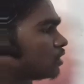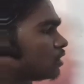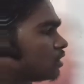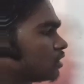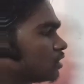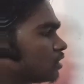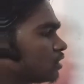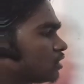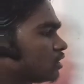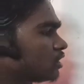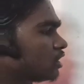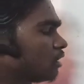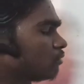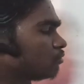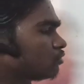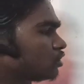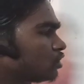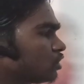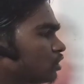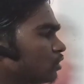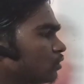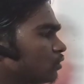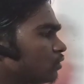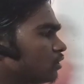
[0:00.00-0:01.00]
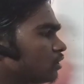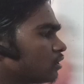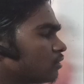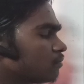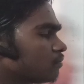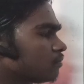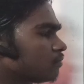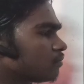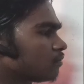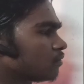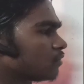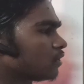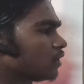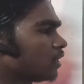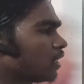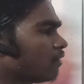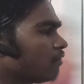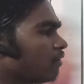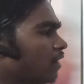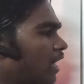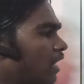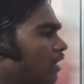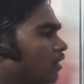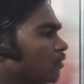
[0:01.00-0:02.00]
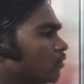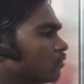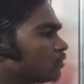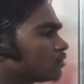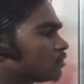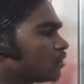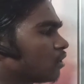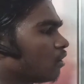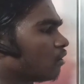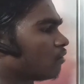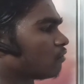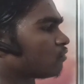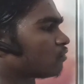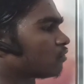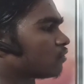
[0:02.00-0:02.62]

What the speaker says: Substitute the values of